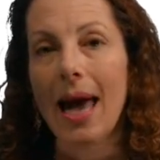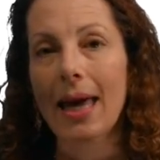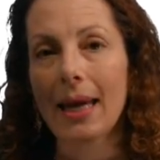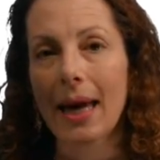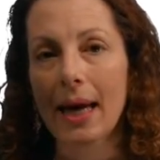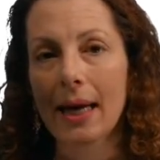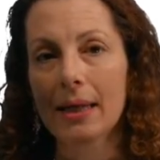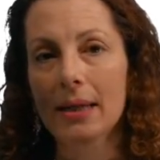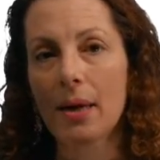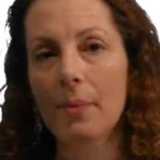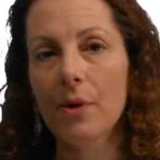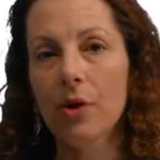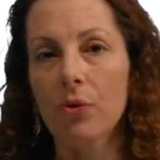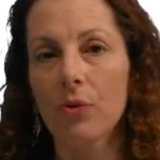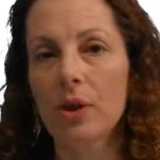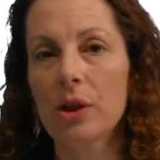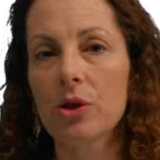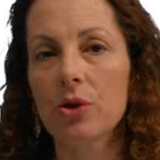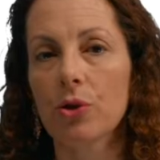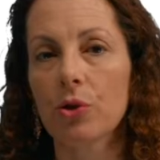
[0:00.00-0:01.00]
and
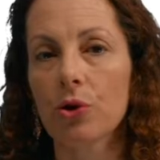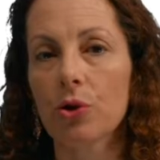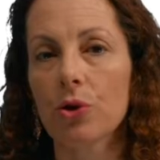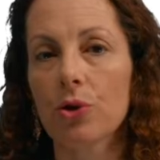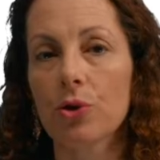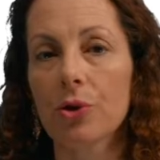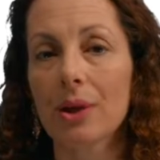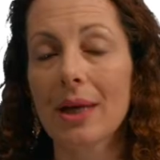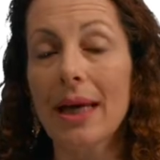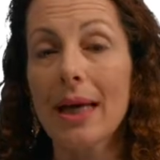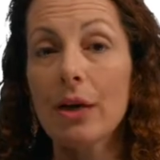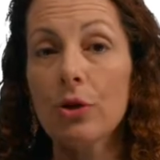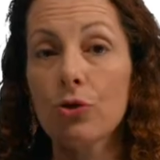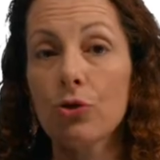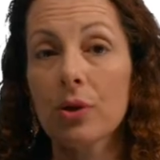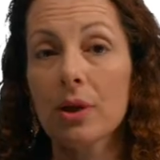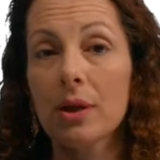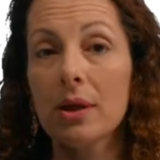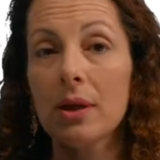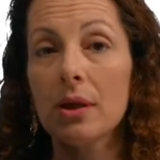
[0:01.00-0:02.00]
academic researchers
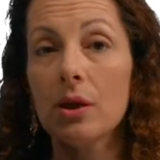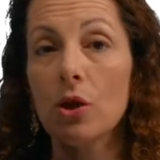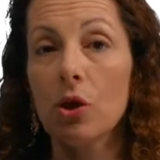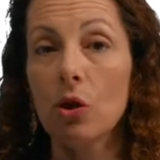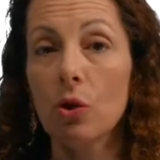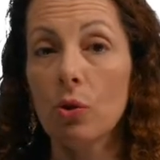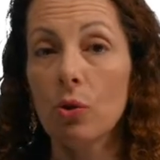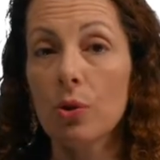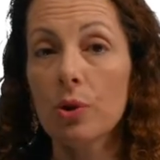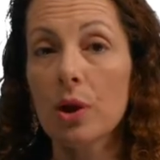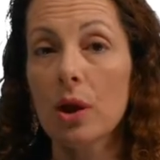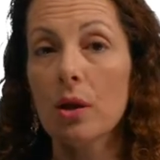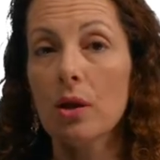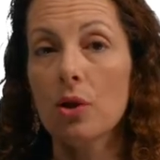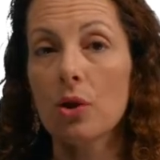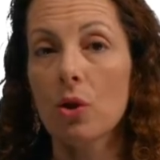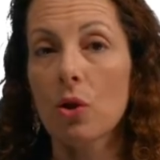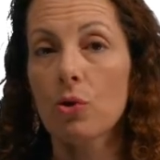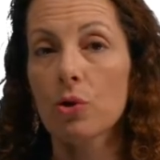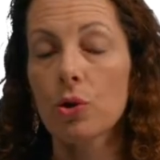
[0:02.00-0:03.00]
interested in using
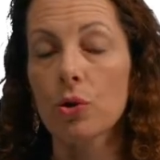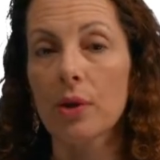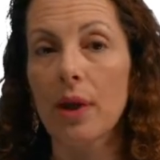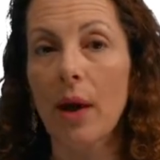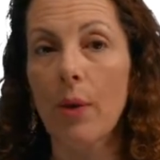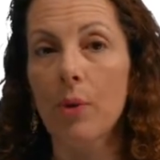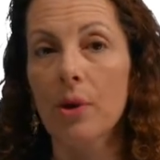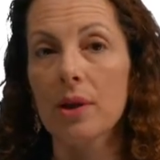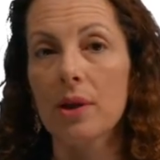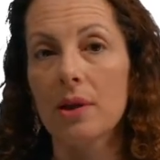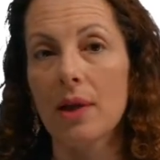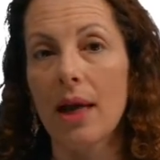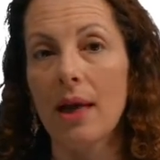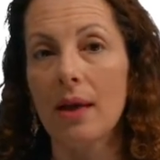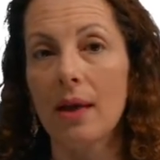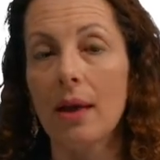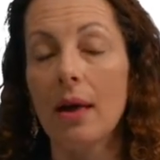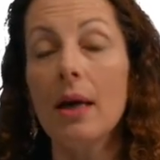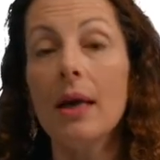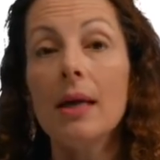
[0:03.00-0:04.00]
the social network's
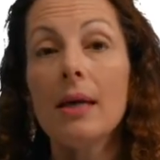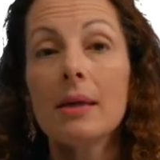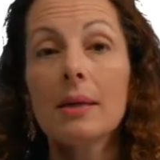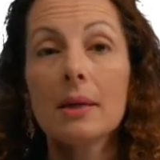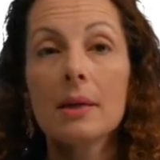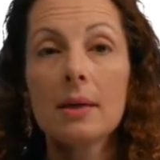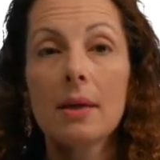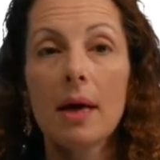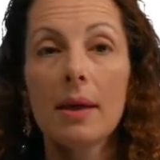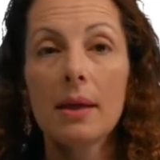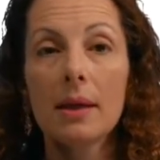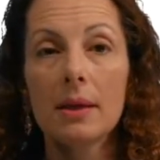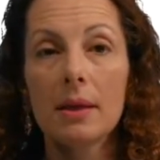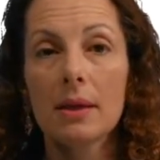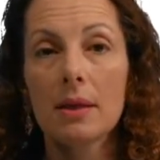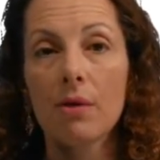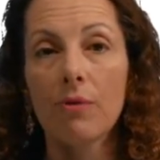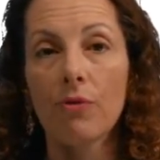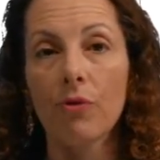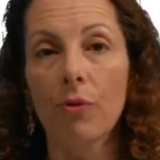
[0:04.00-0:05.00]
data to study
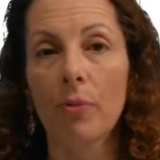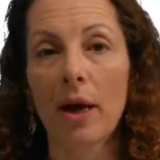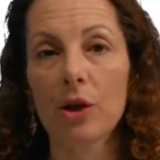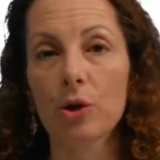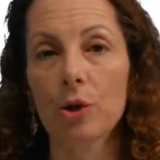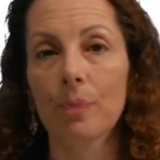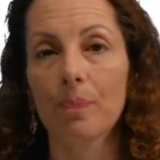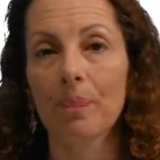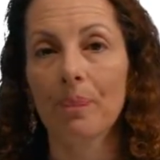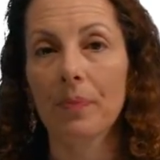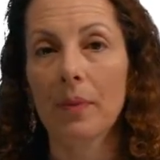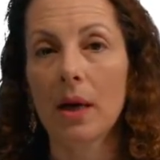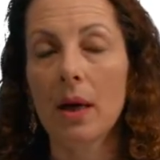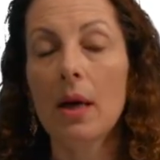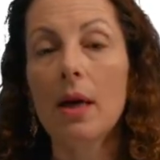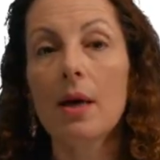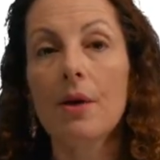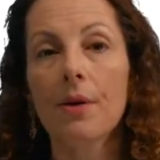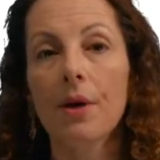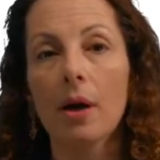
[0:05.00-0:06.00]
disinformation.
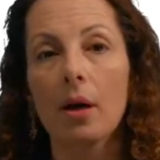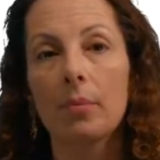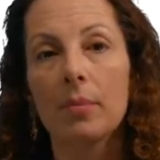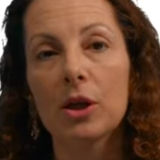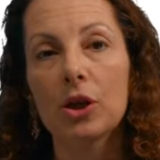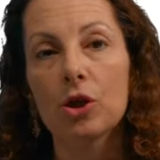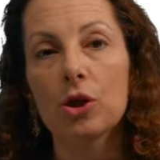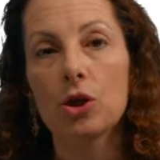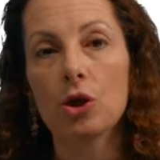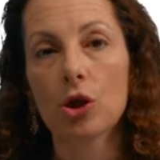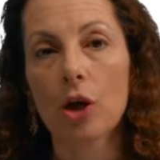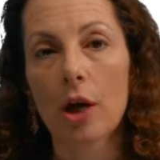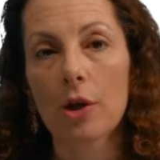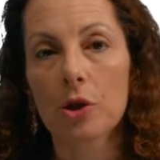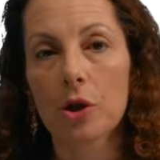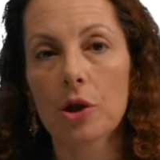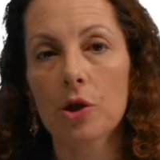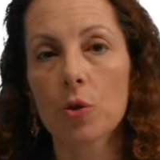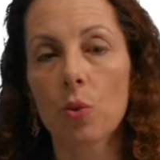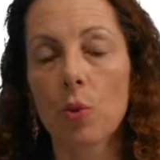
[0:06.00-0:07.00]
The commission
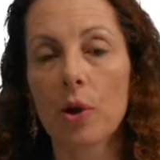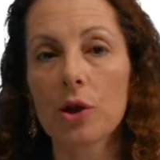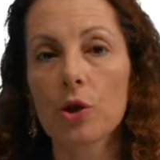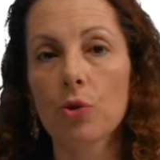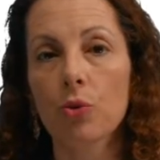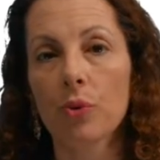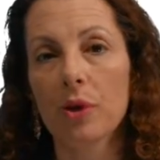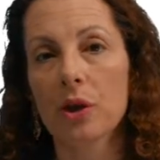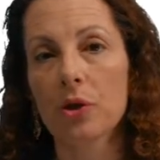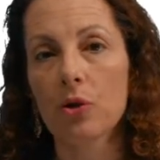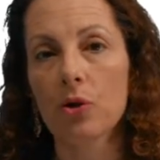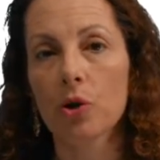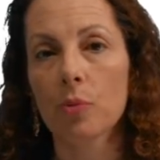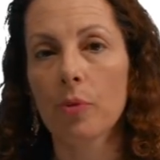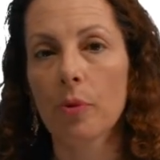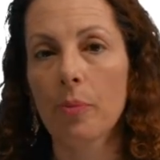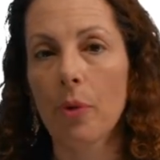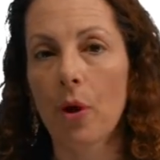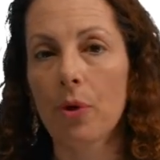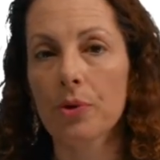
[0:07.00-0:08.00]
judges which
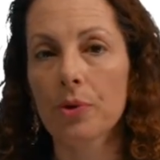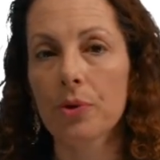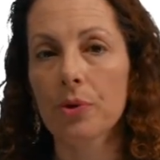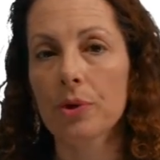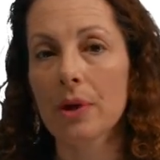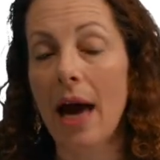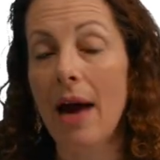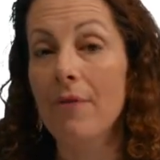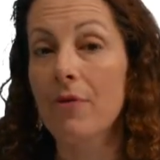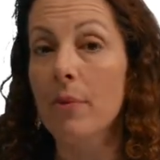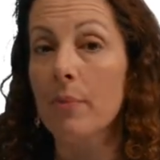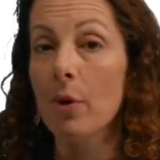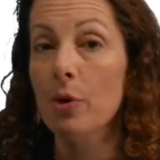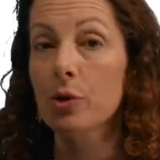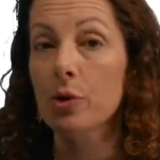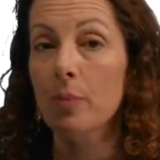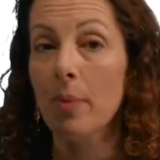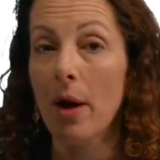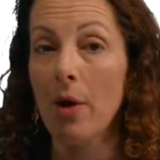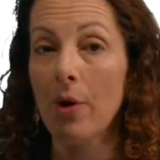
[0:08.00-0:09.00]
research proposals have the
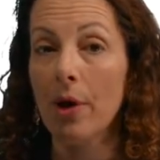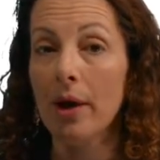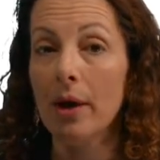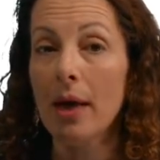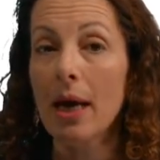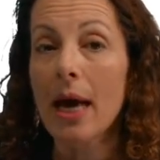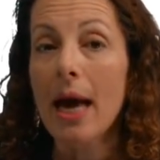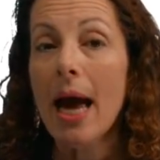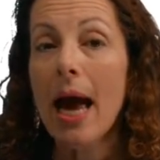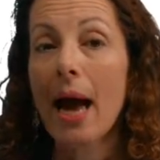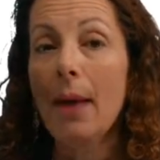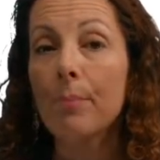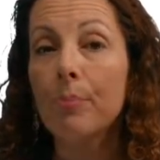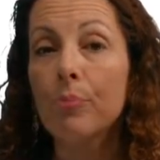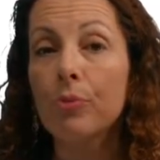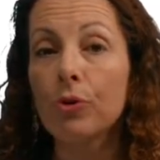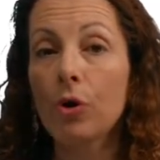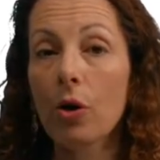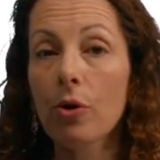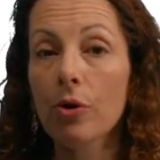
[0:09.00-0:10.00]
most merit
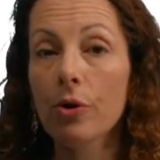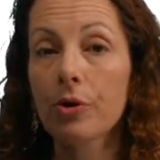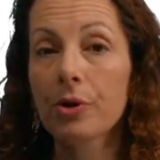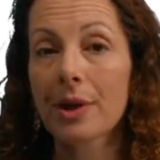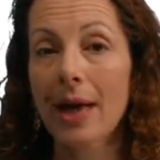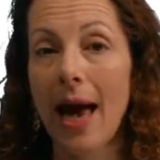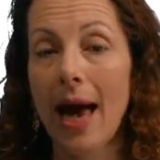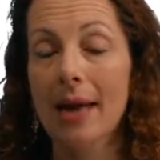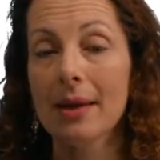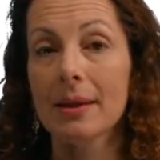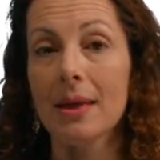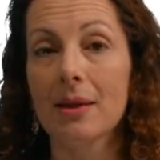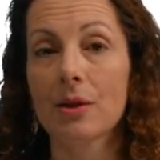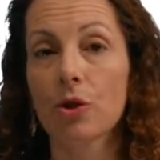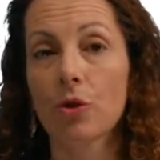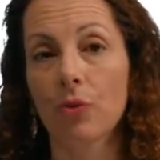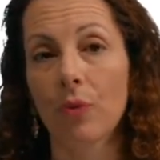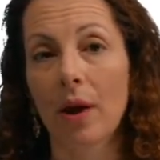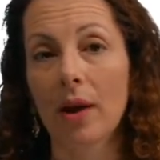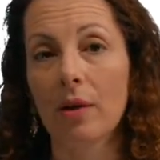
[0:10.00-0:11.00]
and brokers
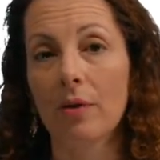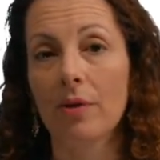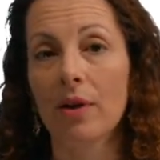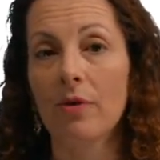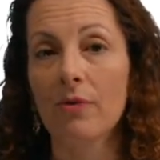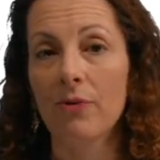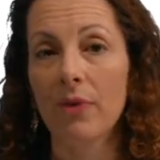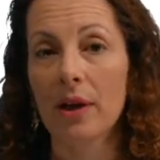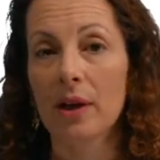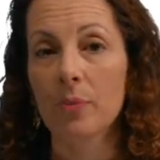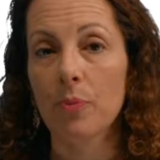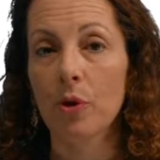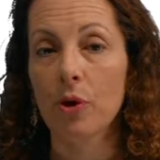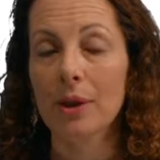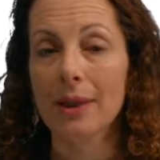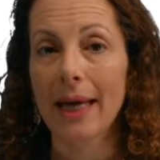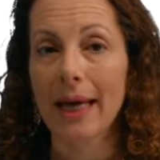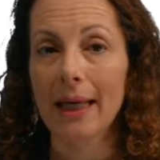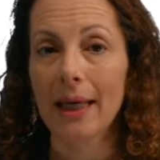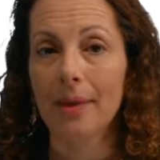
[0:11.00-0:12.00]
access to relevant
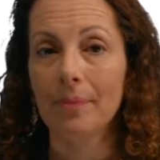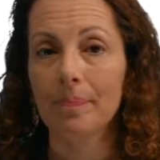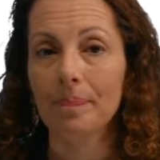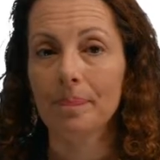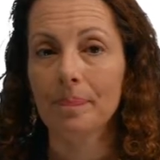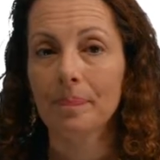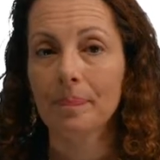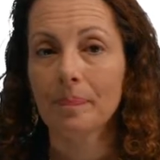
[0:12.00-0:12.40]
Facebook data.